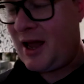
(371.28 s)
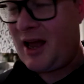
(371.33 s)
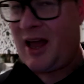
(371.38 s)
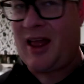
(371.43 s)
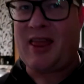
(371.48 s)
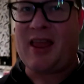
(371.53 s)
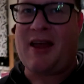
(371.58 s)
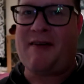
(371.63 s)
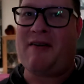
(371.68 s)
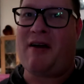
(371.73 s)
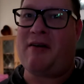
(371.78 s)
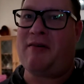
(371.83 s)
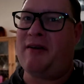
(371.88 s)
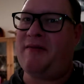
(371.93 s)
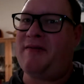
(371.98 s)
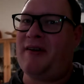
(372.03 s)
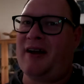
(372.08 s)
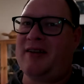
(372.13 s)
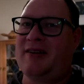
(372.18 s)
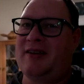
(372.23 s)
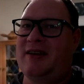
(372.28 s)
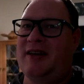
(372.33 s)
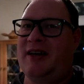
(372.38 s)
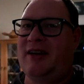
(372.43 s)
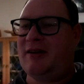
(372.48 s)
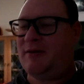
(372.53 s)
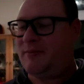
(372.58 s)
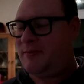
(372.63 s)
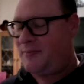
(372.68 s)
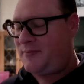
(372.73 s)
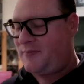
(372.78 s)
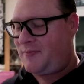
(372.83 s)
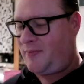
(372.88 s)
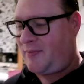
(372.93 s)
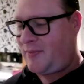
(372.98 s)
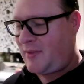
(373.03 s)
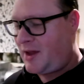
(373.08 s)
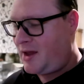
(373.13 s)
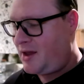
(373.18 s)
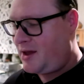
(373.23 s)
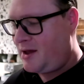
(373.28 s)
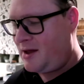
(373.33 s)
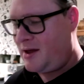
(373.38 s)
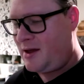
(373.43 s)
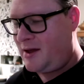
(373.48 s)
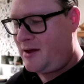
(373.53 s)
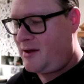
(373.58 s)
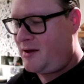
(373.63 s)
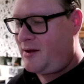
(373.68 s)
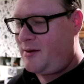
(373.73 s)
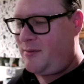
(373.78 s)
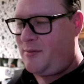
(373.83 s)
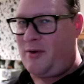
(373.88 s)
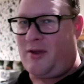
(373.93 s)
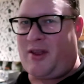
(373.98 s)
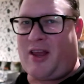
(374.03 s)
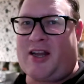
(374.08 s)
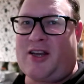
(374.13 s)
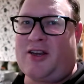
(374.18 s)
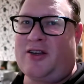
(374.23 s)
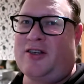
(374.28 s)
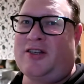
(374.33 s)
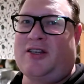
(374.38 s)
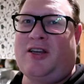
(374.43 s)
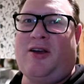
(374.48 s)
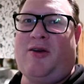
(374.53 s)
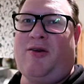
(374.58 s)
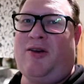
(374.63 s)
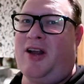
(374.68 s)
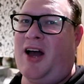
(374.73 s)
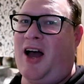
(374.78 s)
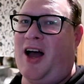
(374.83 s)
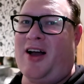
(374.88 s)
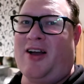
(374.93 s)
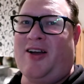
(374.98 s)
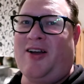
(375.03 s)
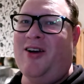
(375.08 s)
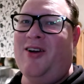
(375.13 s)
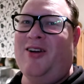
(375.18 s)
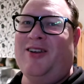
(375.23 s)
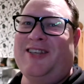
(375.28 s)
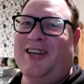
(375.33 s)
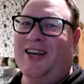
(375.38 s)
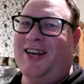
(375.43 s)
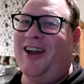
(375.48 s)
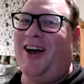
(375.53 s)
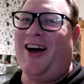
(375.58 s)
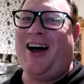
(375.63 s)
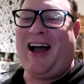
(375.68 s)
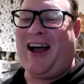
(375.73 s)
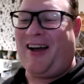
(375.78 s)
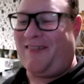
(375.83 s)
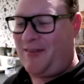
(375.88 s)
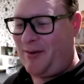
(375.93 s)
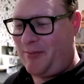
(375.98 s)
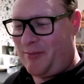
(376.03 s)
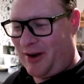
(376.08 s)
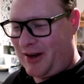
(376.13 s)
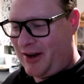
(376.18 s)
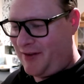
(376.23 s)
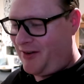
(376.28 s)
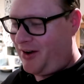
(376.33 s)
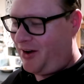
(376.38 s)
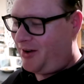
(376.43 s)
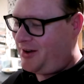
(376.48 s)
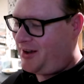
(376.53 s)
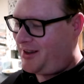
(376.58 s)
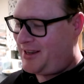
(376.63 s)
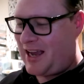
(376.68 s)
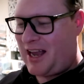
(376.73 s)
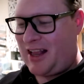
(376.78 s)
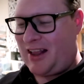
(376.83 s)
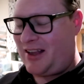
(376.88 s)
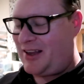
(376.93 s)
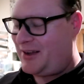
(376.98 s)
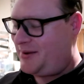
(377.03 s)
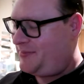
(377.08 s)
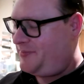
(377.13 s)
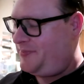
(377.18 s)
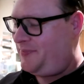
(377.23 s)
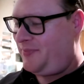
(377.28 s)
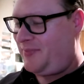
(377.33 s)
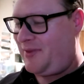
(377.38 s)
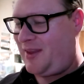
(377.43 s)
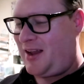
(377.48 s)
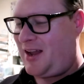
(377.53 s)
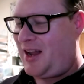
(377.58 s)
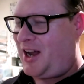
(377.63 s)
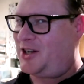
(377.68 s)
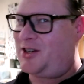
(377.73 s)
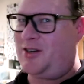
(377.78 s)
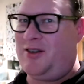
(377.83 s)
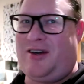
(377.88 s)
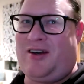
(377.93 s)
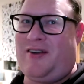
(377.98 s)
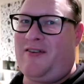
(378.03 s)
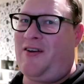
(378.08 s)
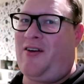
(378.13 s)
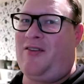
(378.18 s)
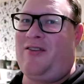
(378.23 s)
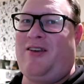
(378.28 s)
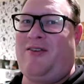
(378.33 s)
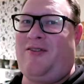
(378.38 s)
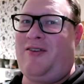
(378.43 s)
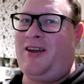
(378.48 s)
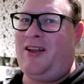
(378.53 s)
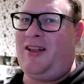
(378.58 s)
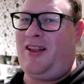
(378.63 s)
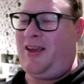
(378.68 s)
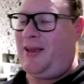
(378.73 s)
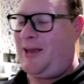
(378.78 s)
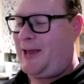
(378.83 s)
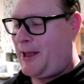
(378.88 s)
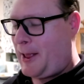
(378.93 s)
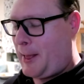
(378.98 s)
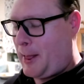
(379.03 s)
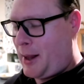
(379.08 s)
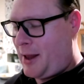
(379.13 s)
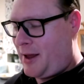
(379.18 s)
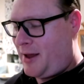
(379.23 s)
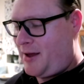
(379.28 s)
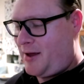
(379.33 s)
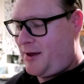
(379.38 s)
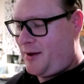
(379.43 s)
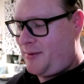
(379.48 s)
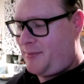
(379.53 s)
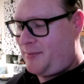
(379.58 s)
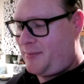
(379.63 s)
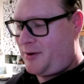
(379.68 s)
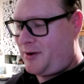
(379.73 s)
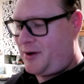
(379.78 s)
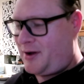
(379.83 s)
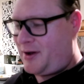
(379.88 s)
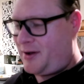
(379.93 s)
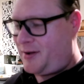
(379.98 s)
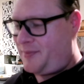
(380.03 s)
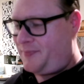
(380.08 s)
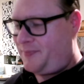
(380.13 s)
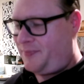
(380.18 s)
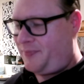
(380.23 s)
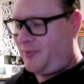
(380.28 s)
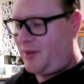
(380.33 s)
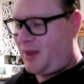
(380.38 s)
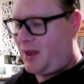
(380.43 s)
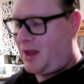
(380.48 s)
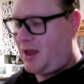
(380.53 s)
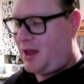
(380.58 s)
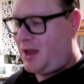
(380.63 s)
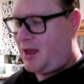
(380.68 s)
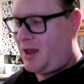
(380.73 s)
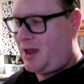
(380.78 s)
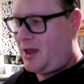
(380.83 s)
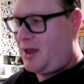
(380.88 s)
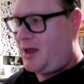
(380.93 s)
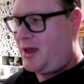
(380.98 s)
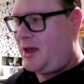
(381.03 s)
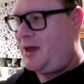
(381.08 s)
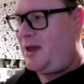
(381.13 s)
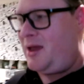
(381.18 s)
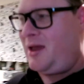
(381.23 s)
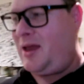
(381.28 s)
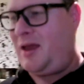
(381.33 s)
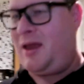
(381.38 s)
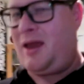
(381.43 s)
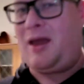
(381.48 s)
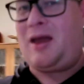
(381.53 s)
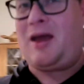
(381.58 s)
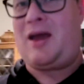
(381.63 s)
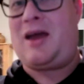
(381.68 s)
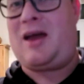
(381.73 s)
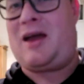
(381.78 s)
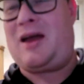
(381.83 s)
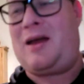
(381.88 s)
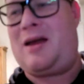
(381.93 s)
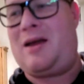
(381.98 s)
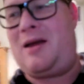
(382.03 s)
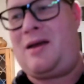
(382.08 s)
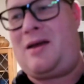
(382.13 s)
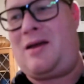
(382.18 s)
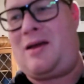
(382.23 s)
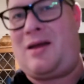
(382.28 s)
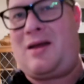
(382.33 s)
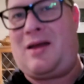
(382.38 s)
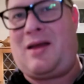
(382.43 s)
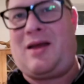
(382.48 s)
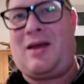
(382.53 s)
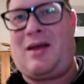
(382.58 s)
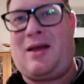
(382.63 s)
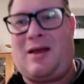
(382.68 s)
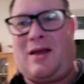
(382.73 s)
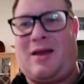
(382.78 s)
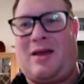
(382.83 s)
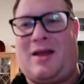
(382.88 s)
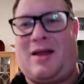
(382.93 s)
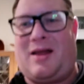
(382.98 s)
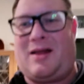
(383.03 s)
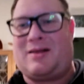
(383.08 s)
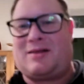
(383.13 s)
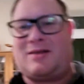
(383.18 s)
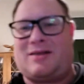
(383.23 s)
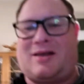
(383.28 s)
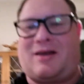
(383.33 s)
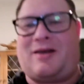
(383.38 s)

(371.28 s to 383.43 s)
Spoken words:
and they're very fattening, but they're just too darn good to not have them when you've got Nutella. I shouldn't have got it really, but yeah, it's